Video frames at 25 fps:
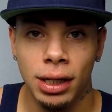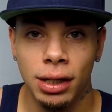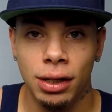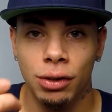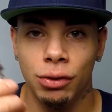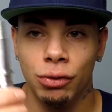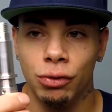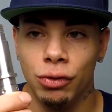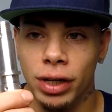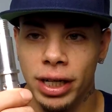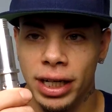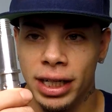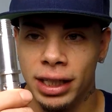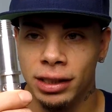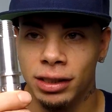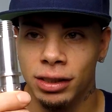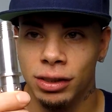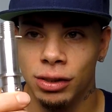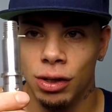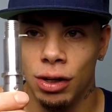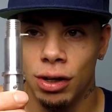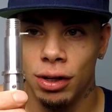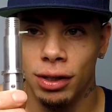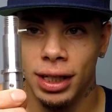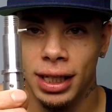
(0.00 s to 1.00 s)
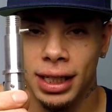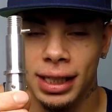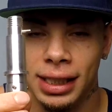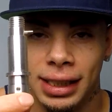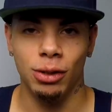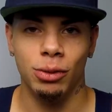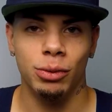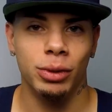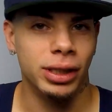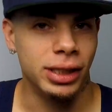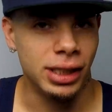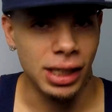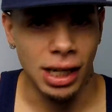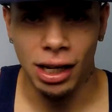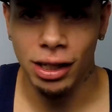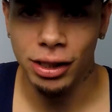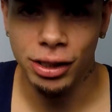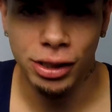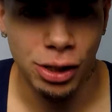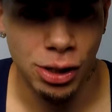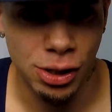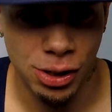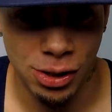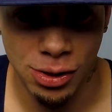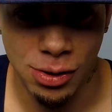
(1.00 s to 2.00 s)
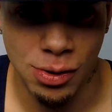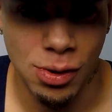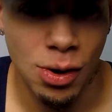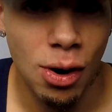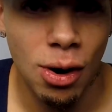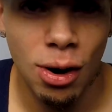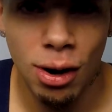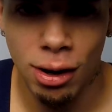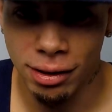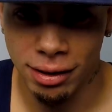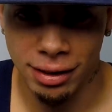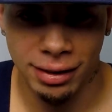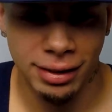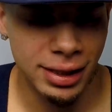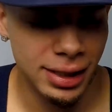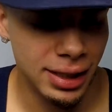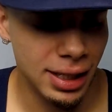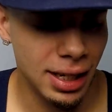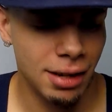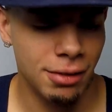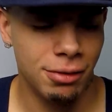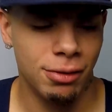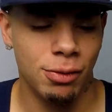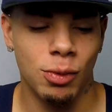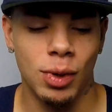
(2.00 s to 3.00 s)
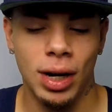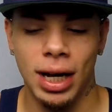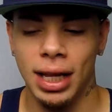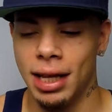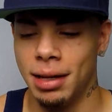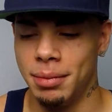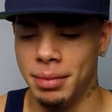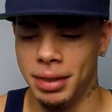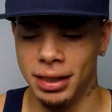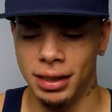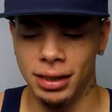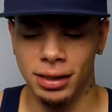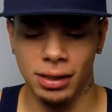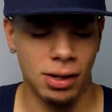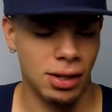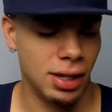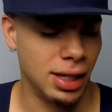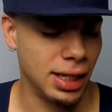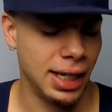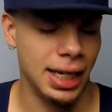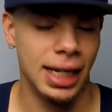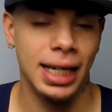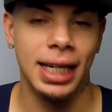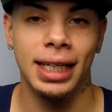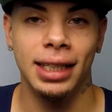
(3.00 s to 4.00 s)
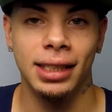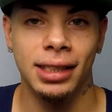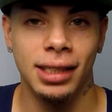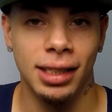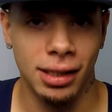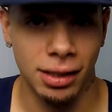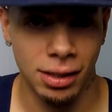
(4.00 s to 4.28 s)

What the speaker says: reinstall this, which I'll show you all this stuff while I'm installing it into the